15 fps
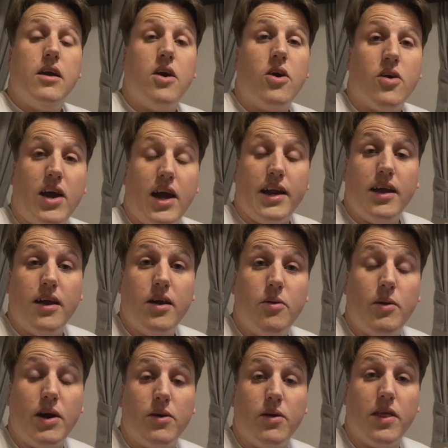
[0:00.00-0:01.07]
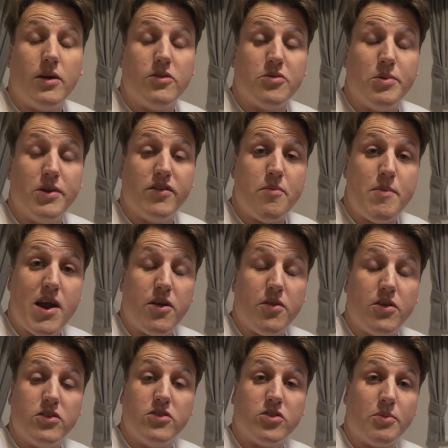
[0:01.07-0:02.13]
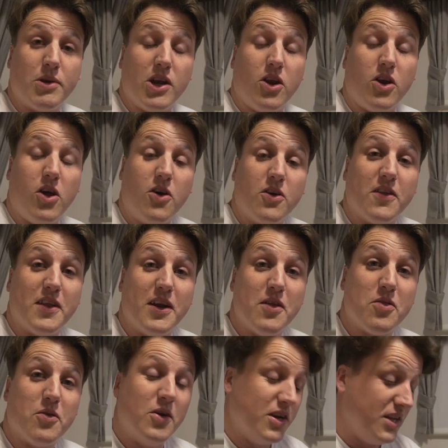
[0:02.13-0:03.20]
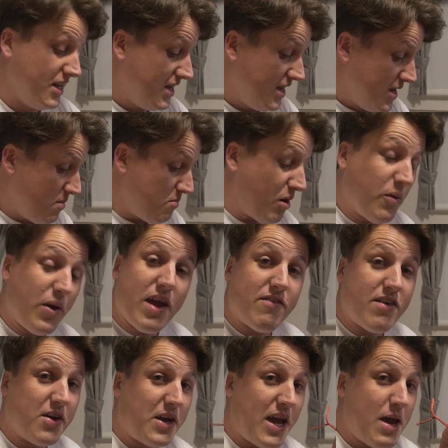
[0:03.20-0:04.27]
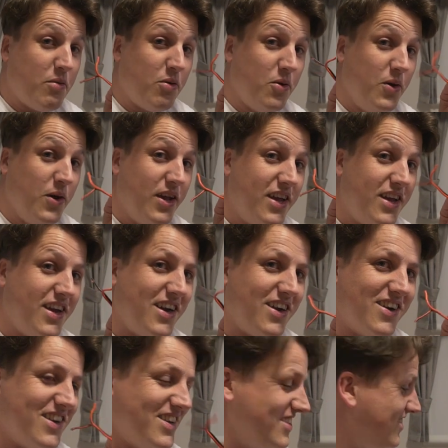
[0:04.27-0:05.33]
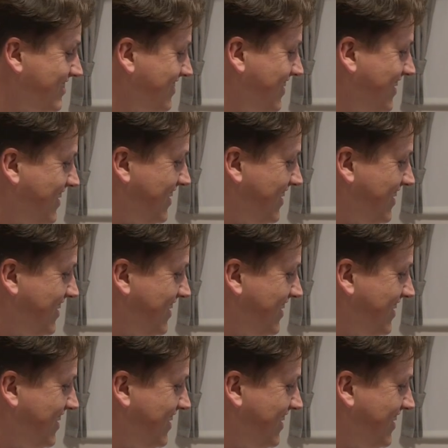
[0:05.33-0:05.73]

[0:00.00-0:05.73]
Alright, well, that was a bit of a marathon, took me a lot longer than I thought, but we have our cable, here it is.